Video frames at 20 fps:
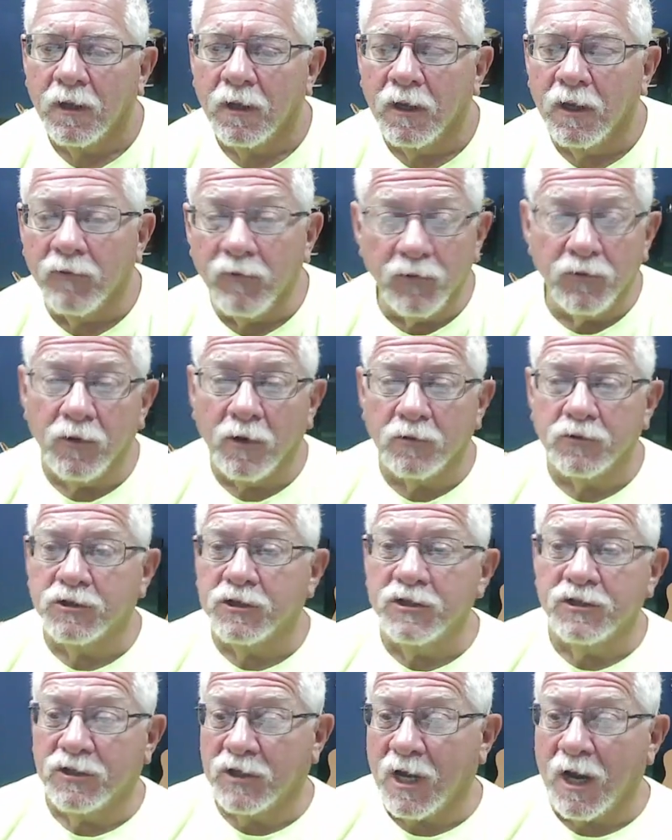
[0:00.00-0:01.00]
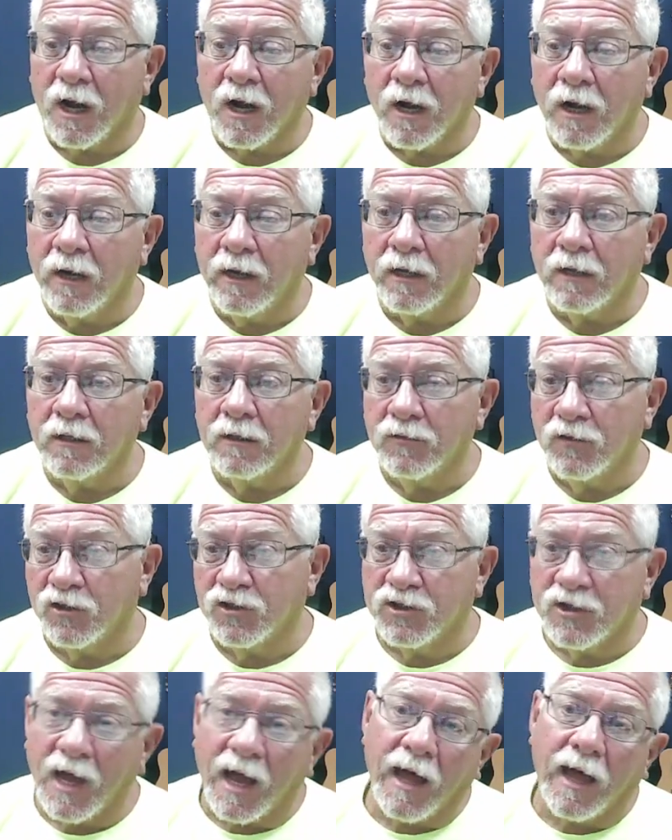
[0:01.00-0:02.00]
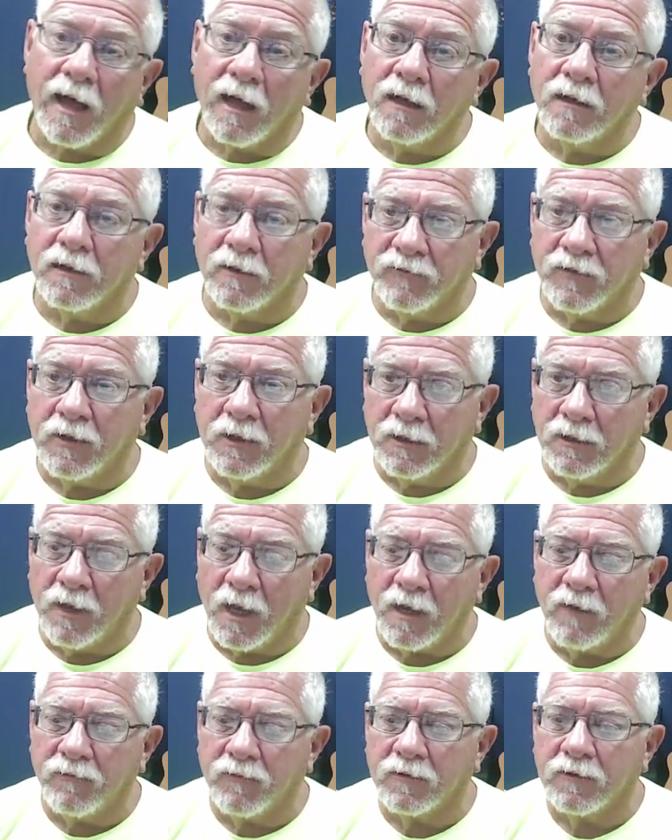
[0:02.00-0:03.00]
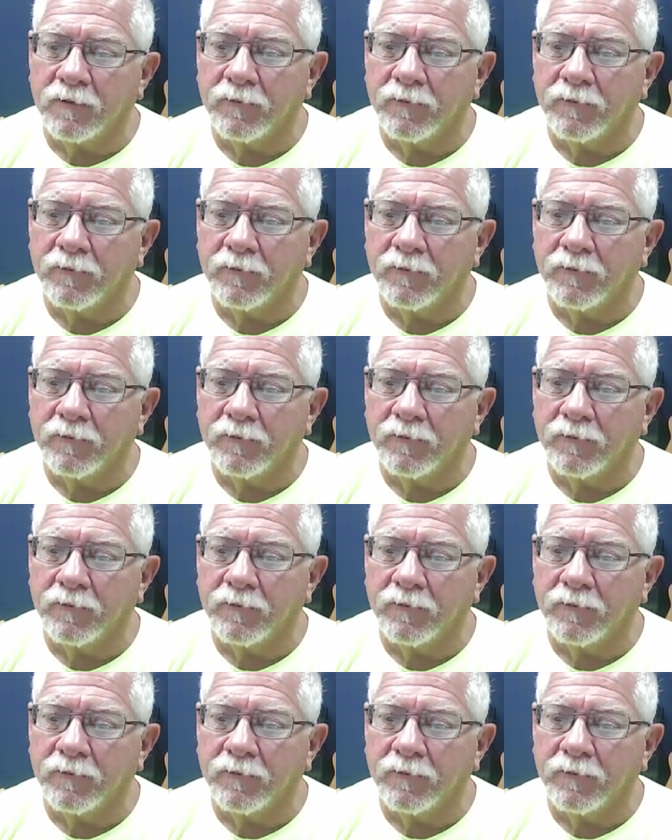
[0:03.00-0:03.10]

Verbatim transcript: even though she's carrying the child of King David.